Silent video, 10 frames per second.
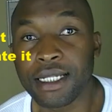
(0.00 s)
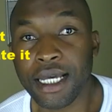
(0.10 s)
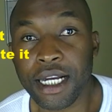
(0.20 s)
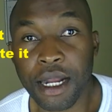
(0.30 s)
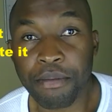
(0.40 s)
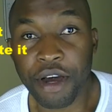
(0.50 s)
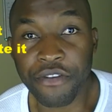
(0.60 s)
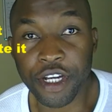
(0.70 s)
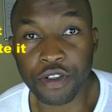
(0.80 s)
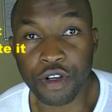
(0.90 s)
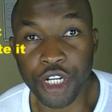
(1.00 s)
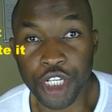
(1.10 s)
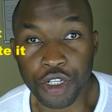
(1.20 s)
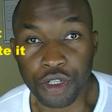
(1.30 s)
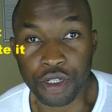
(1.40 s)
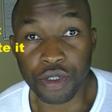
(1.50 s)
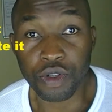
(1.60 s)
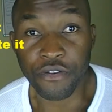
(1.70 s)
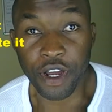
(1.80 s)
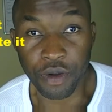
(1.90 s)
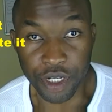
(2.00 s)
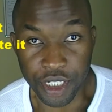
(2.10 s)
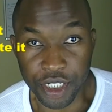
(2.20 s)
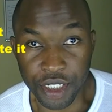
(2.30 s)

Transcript: are in a perfect condition to evaluate it.